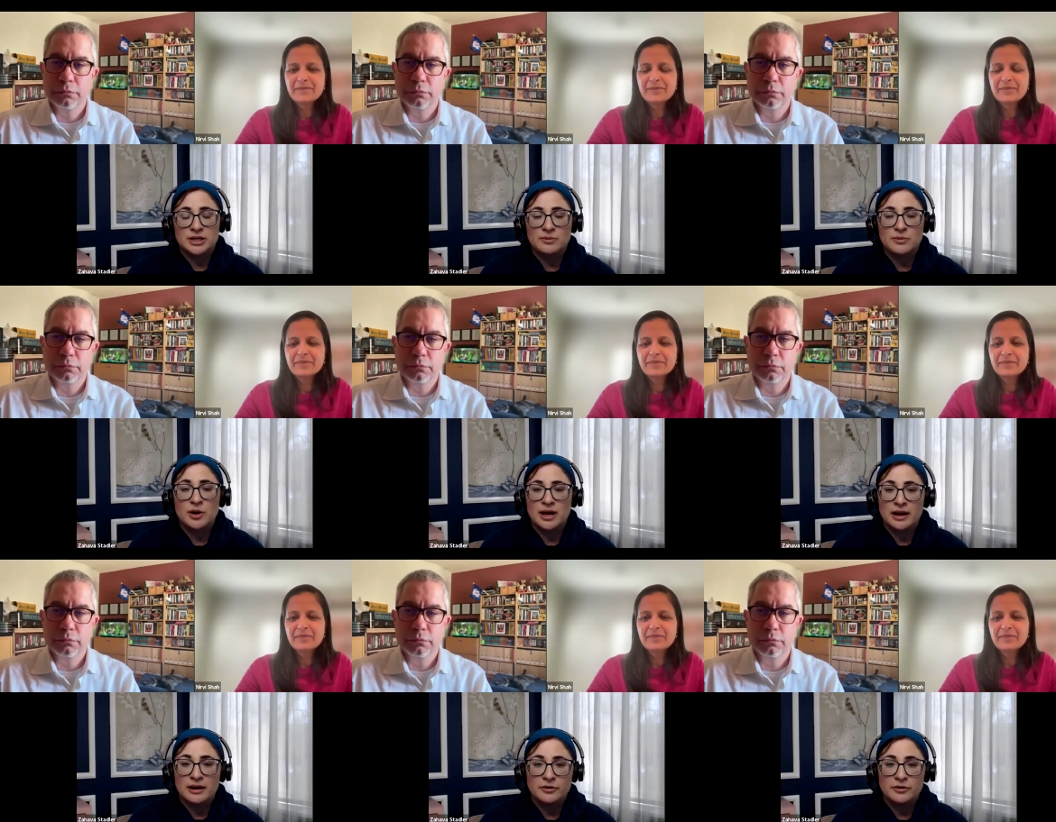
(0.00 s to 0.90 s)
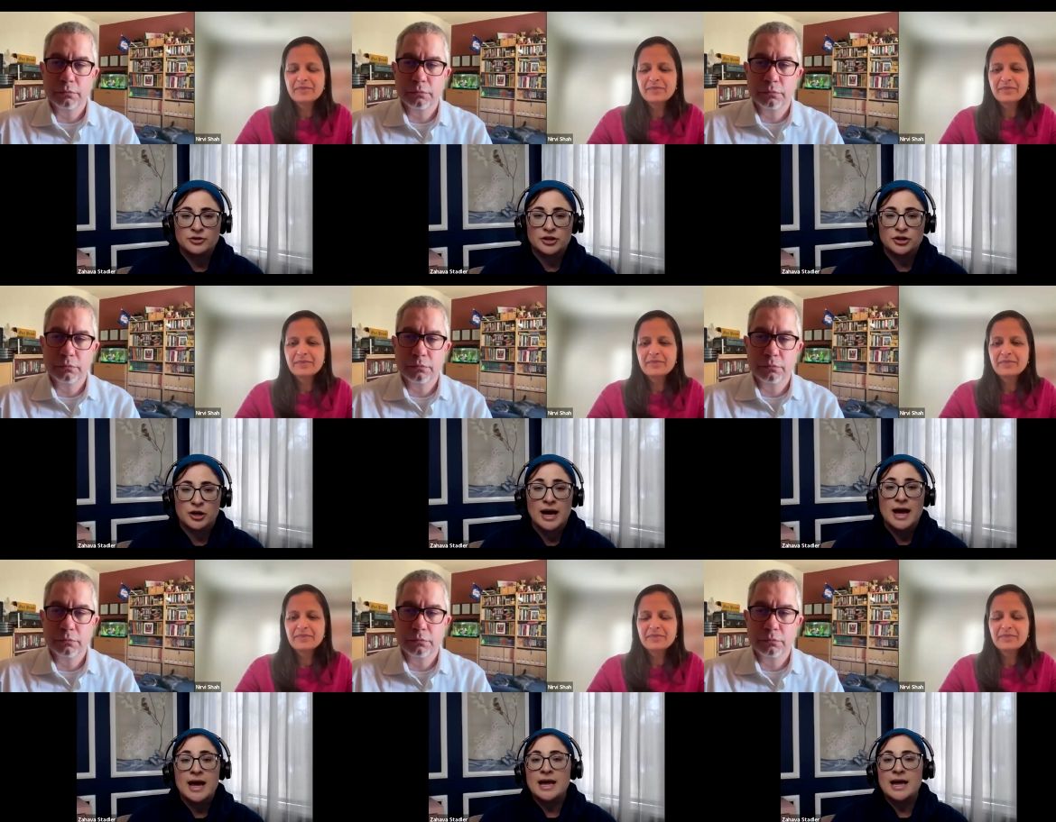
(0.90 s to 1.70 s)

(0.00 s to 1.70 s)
Speaker 1: and community infrastructure